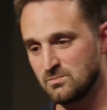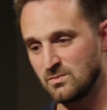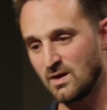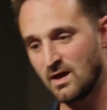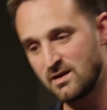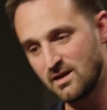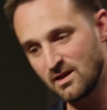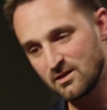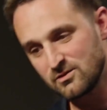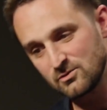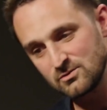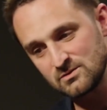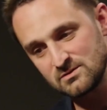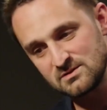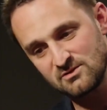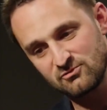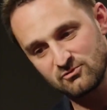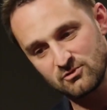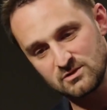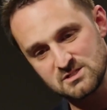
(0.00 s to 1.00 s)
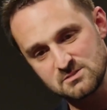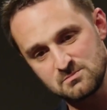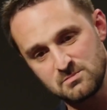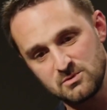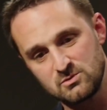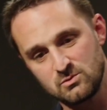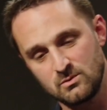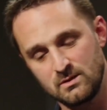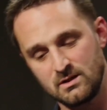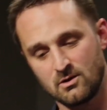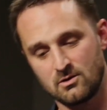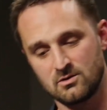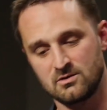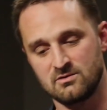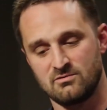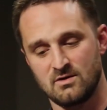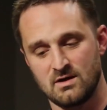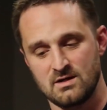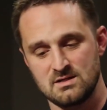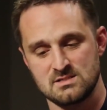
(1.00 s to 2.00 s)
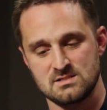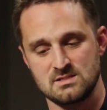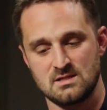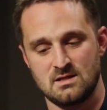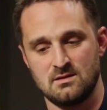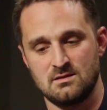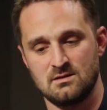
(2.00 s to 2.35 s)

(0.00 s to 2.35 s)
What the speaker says: another difference between our device and